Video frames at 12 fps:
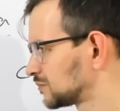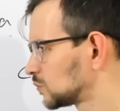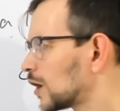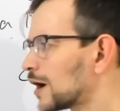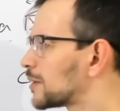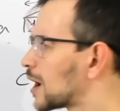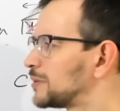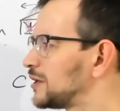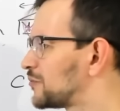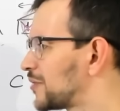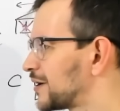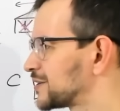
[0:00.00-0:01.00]
I
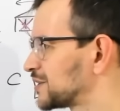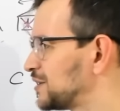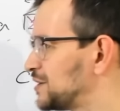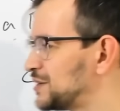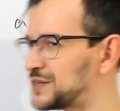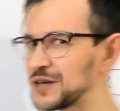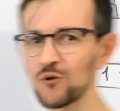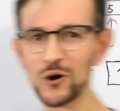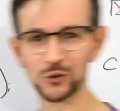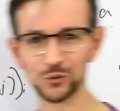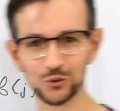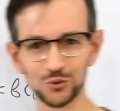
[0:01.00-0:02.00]
believe there is an easier way
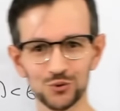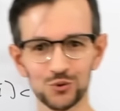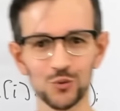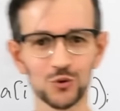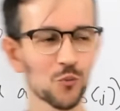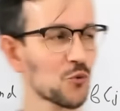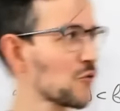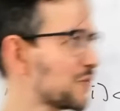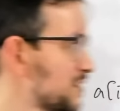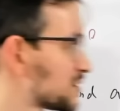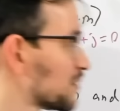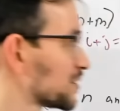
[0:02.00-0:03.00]
to prove
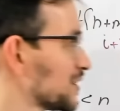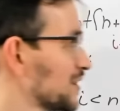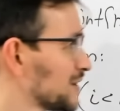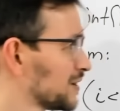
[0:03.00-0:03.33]
this, but